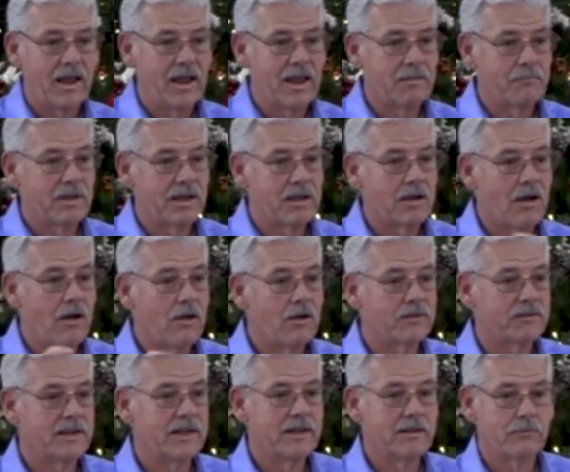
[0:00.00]
And
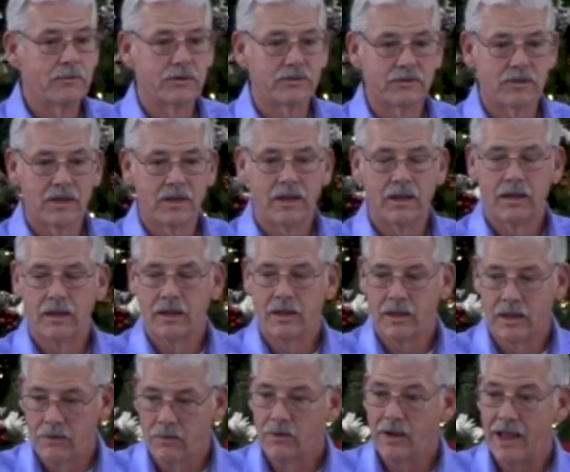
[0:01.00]
because He was
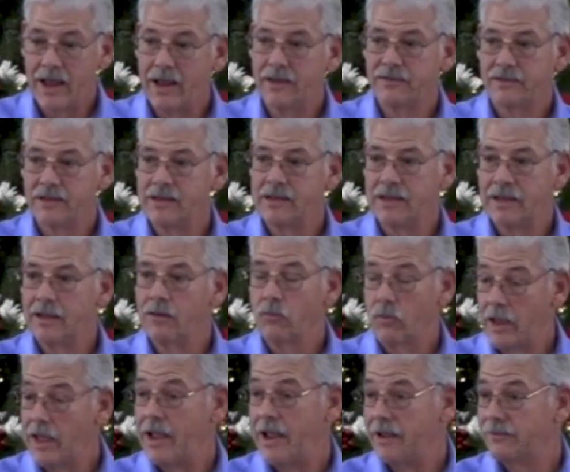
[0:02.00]
as He,
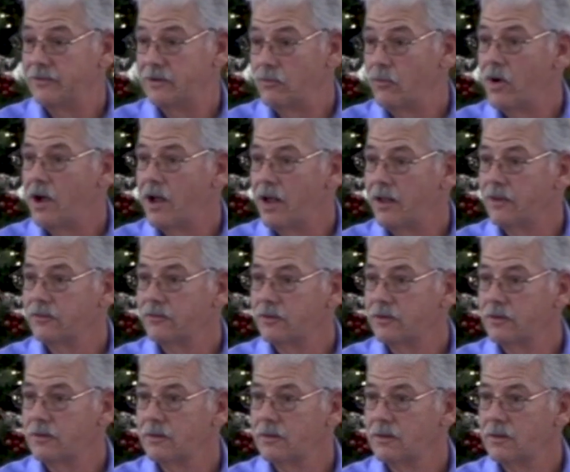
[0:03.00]
as he
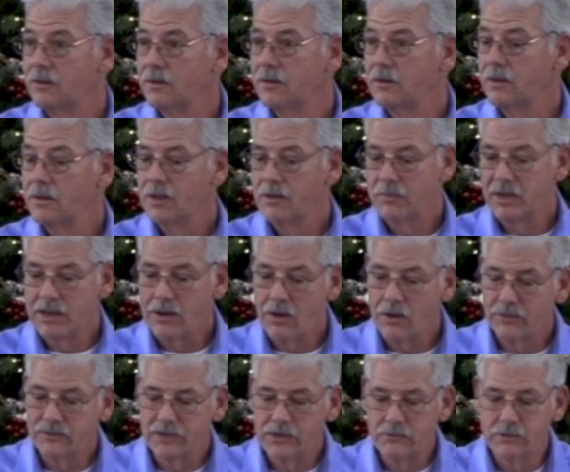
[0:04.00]
was,
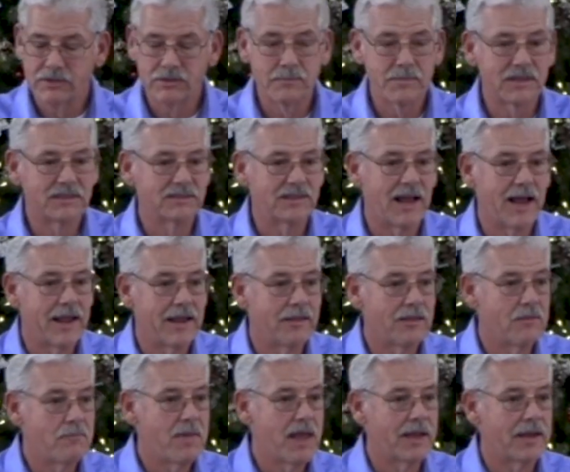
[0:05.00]
because He was a Messiah
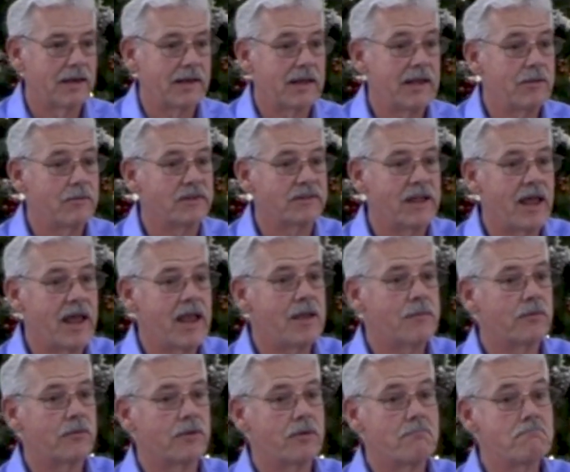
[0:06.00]
in the making, He was
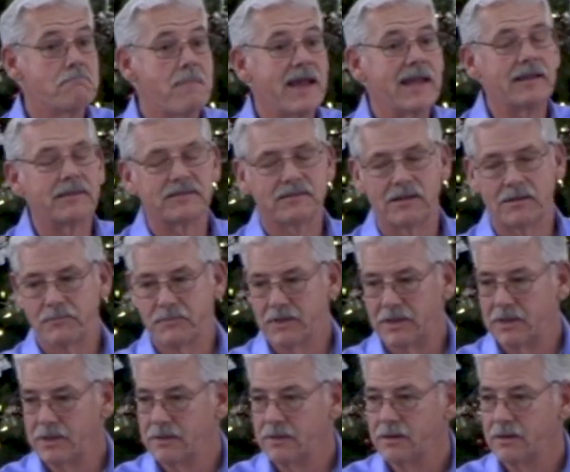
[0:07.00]
able to make
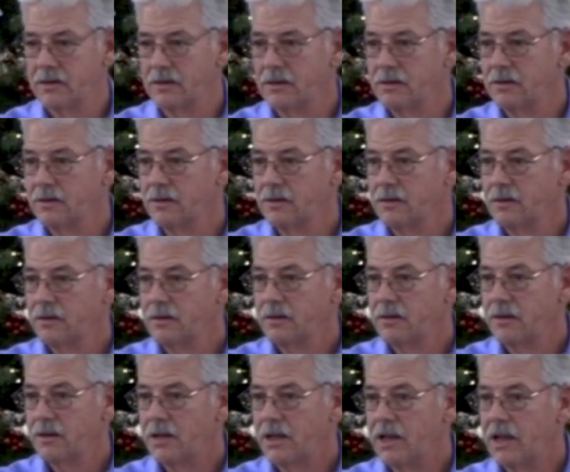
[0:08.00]
something
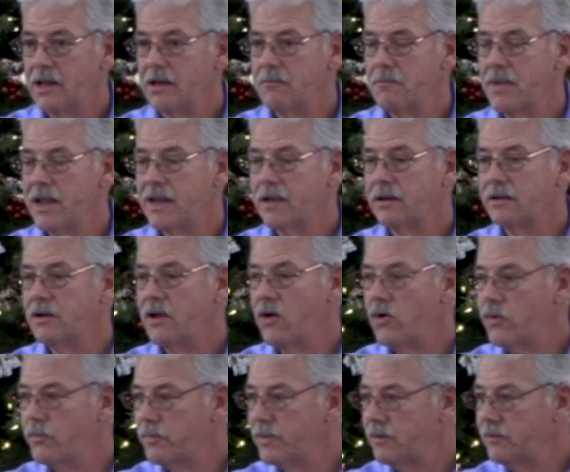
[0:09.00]
and make
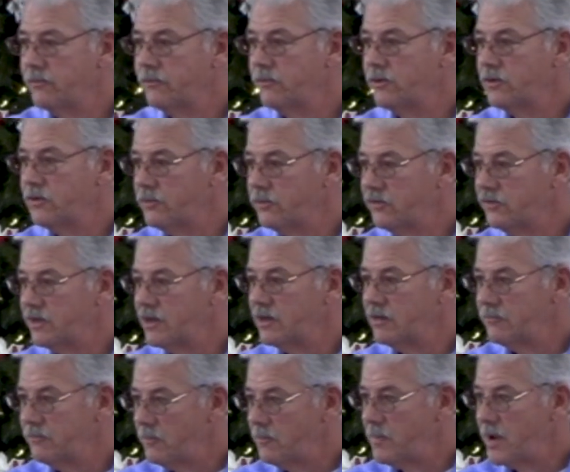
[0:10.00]
atonement for your
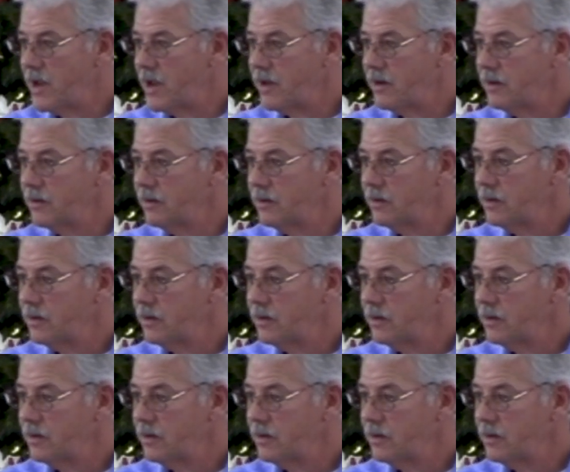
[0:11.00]
sin and for mine.